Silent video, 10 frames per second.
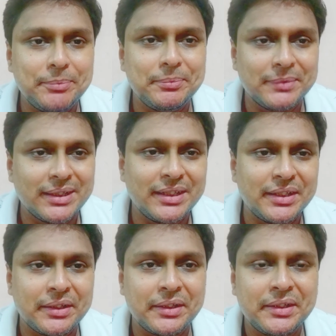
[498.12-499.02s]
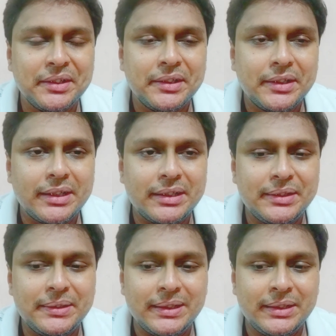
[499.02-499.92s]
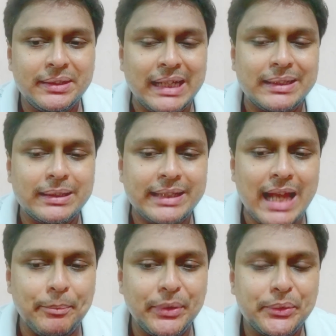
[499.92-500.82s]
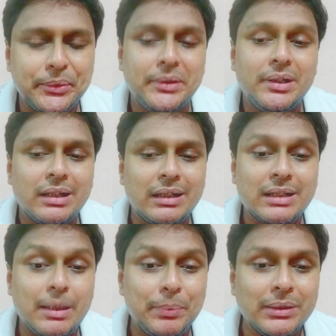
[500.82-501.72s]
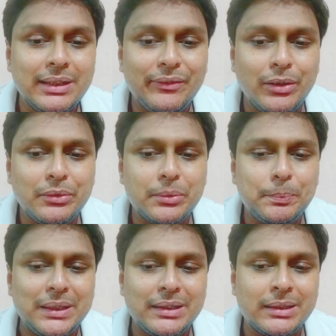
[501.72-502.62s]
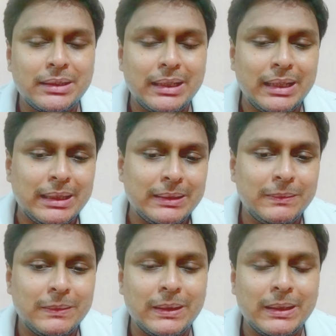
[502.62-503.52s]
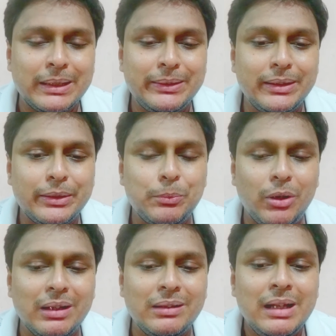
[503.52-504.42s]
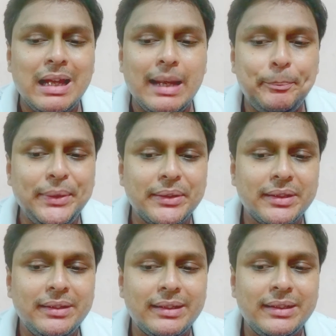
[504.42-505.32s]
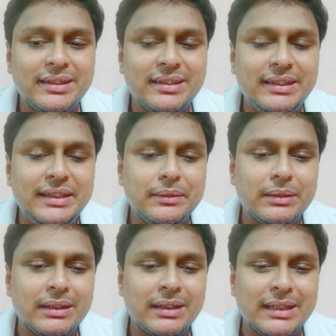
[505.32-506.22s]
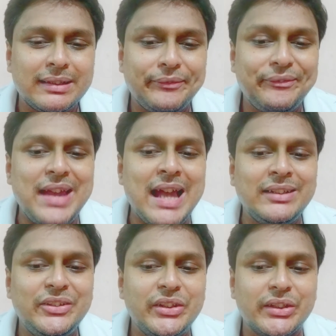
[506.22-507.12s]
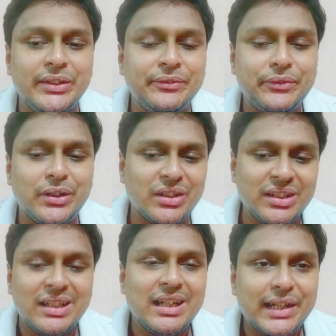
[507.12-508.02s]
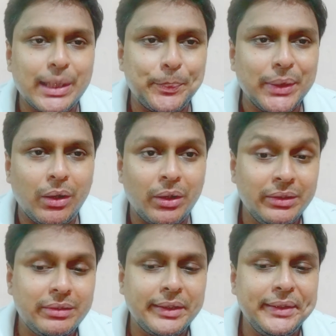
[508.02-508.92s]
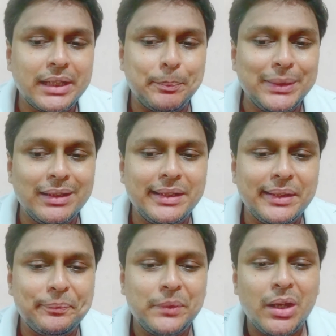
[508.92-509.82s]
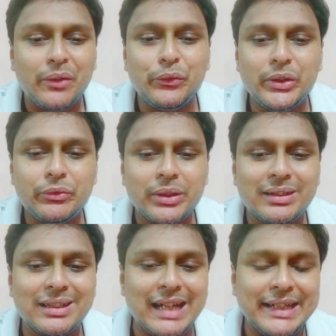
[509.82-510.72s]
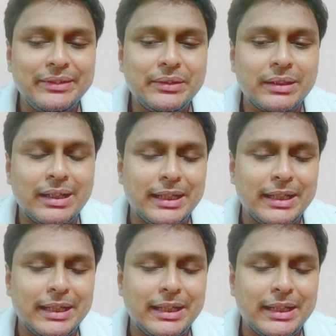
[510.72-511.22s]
him in that cameo. Kapil Dev also played did a small appearance in the scene as a fan cheering for on-screen Kapil Dev, which was a nice